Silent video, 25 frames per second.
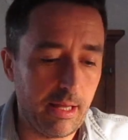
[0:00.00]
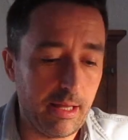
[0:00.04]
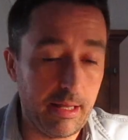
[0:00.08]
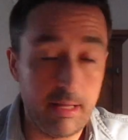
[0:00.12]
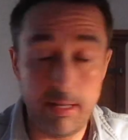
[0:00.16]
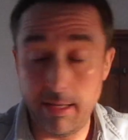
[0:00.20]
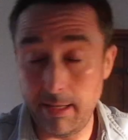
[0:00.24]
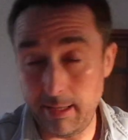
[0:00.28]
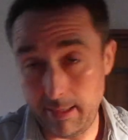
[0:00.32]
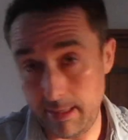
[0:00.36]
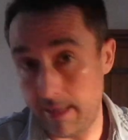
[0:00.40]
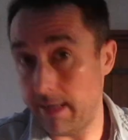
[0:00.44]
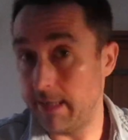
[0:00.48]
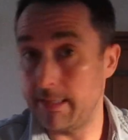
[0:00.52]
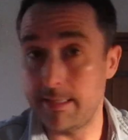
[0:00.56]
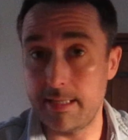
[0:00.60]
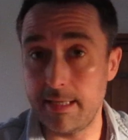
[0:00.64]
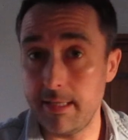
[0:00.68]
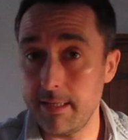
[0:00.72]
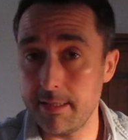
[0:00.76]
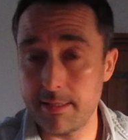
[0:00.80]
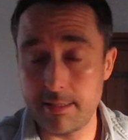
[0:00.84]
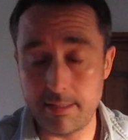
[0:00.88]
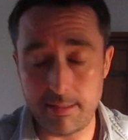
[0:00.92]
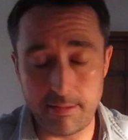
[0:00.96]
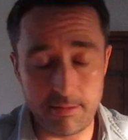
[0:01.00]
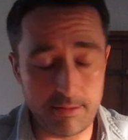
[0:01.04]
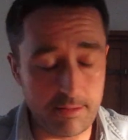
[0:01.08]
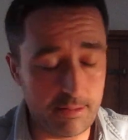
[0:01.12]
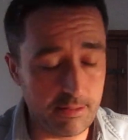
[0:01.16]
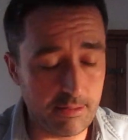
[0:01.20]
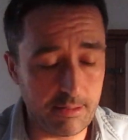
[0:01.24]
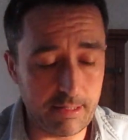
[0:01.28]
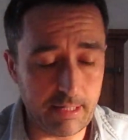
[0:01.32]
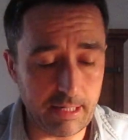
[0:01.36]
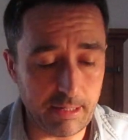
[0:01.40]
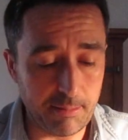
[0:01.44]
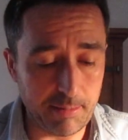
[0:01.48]
It exists, there's
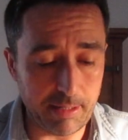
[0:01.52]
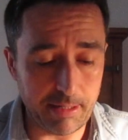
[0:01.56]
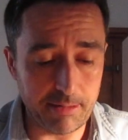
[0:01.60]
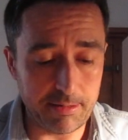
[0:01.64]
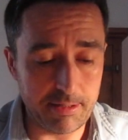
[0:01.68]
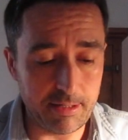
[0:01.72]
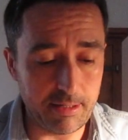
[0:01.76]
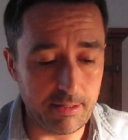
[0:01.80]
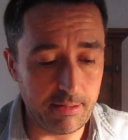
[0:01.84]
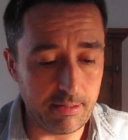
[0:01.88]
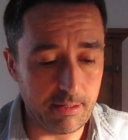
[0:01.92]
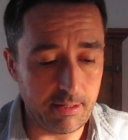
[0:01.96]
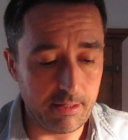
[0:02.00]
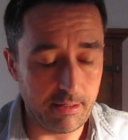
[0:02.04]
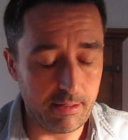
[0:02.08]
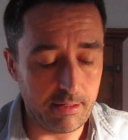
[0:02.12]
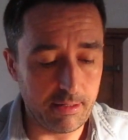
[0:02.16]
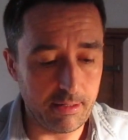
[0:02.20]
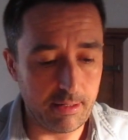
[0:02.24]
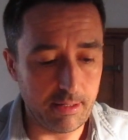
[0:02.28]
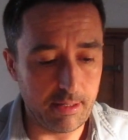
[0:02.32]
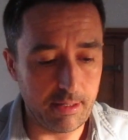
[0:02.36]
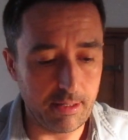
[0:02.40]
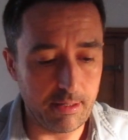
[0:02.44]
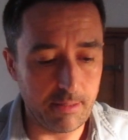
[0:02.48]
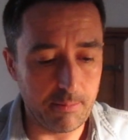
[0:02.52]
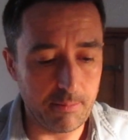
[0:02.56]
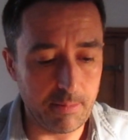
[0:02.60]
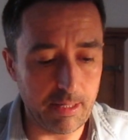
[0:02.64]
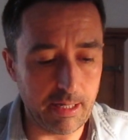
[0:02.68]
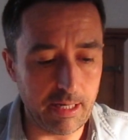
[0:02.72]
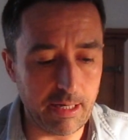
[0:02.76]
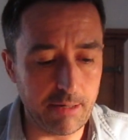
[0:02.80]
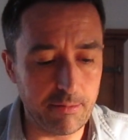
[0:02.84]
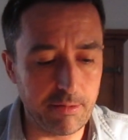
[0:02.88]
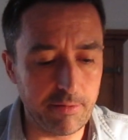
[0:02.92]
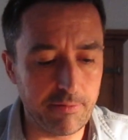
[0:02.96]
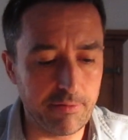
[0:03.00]
no doubt about it.
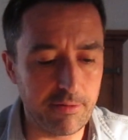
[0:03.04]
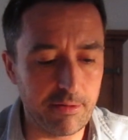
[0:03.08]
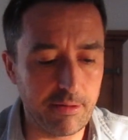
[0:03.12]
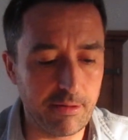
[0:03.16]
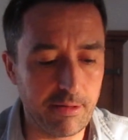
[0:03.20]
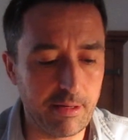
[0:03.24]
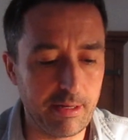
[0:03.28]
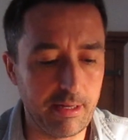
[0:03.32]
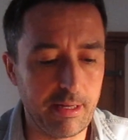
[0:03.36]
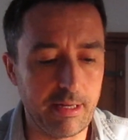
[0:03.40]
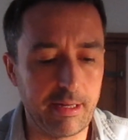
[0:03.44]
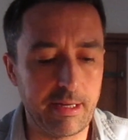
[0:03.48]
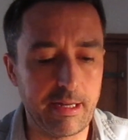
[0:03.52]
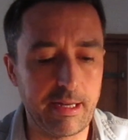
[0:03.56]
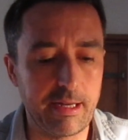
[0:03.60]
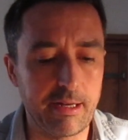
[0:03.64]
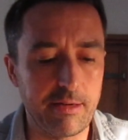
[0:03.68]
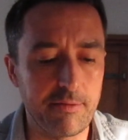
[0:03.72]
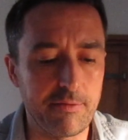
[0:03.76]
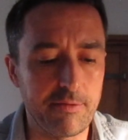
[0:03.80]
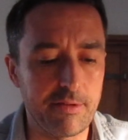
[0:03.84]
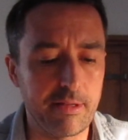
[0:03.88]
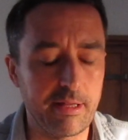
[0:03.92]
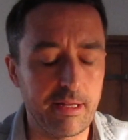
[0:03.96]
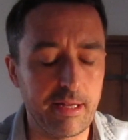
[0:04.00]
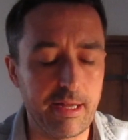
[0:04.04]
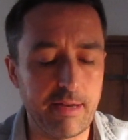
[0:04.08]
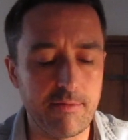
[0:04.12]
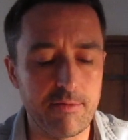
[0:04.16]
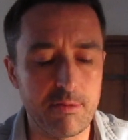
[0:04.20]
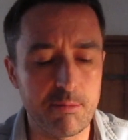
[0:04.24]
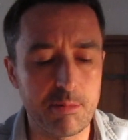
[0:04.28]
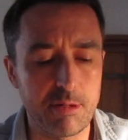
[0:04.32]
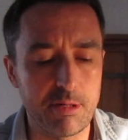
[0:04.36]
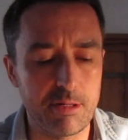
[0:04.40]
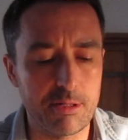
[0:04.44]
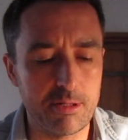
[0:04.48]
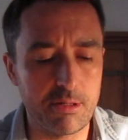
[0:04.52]
However, I kind of feel like
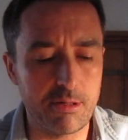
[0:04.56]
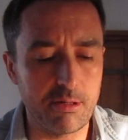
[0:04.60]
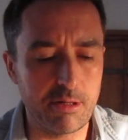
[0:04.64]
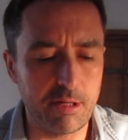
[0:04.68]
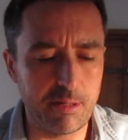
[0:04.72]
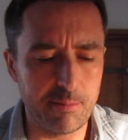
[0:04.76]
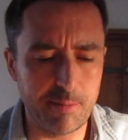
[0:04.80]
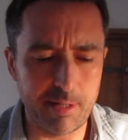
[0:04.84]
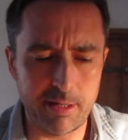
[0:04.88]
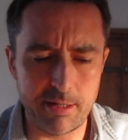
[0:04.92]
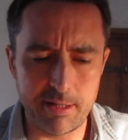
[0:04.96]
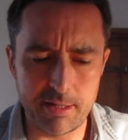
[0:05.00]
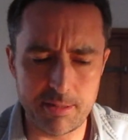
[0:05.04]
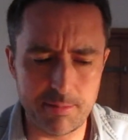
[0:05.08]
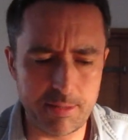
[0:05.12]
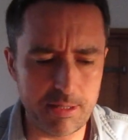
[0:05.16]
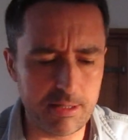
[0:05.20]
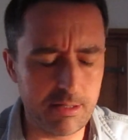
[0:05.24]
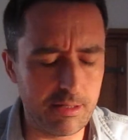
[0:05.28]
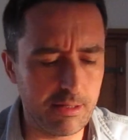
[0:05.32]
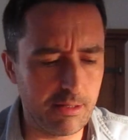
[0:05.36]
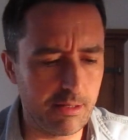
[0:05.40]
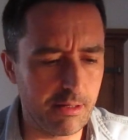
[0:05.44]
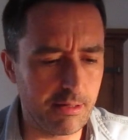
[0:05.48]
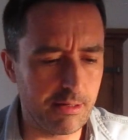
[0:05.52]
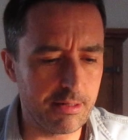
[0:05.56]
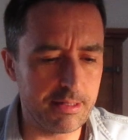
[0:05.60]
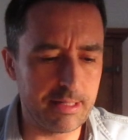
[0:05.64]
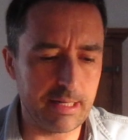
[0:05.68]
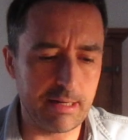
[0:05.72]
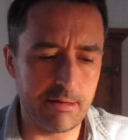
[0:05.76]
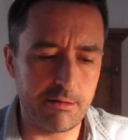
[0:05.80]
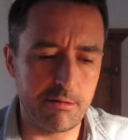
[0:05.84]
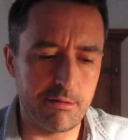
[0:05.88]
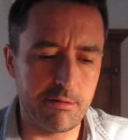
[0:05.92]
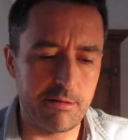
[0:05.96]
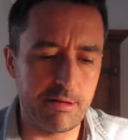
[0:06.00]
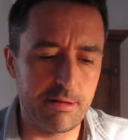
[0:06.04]
everybody talking about it, especially a lot of
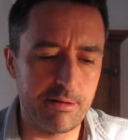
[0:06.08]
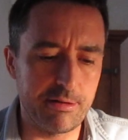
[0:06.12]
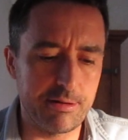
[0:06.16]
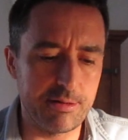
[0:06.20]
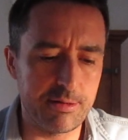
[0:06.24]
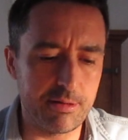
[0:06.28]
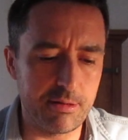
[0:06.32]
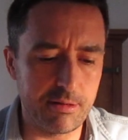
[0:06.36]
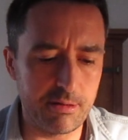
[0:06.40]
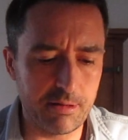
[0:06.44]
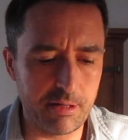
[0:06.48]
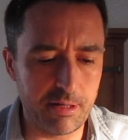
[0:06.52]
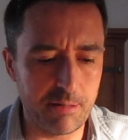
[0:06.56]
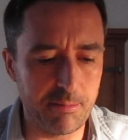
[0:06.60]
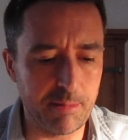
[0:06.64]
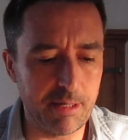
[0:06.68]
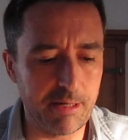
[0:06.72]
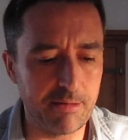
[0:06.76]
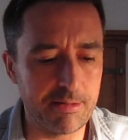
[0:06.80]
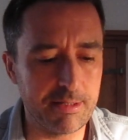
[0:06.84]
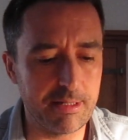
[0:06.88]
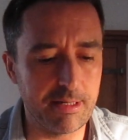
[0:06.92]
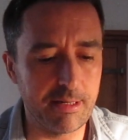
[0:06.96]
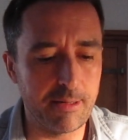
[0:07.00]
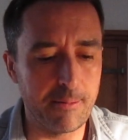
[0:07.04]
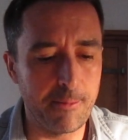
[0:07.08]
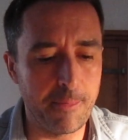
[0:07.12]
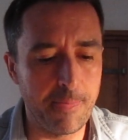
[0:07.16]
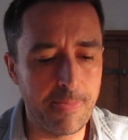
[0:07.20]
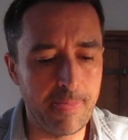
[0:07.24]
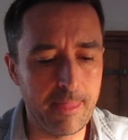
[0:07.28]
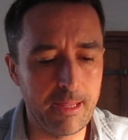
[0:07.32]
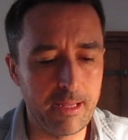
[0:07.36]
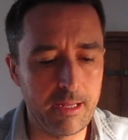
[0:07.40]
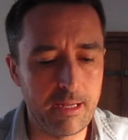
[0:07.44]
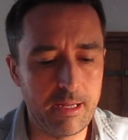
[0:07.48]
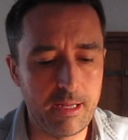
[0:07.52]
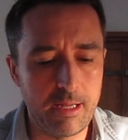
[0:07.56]
tarot readers talking about it,
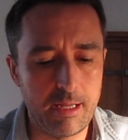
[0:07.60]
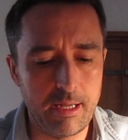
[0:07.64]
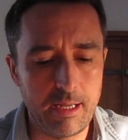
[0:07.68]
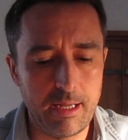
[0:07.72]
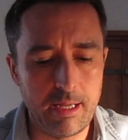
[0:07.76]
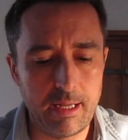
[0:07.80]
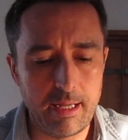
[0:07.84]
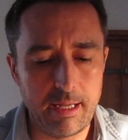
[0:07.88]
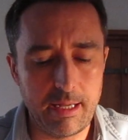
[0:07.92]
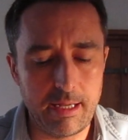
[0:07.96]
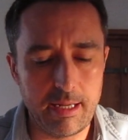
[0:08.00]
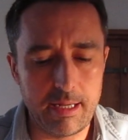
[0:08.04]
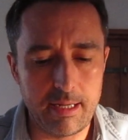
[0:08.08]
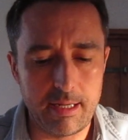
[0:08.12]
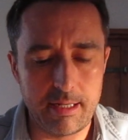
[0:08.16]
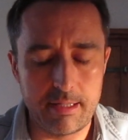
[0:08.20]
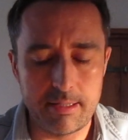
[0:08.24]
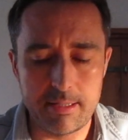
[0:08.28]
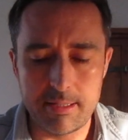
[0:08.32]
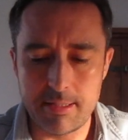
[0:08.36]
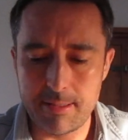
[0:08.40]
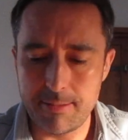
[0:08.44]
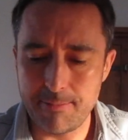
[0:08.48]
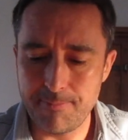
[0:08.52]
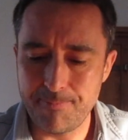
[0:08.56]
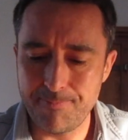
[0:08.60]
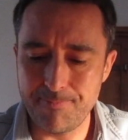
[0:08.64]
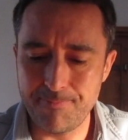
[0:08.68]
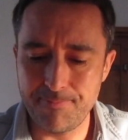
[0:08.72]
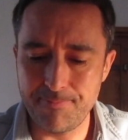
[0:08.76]
it's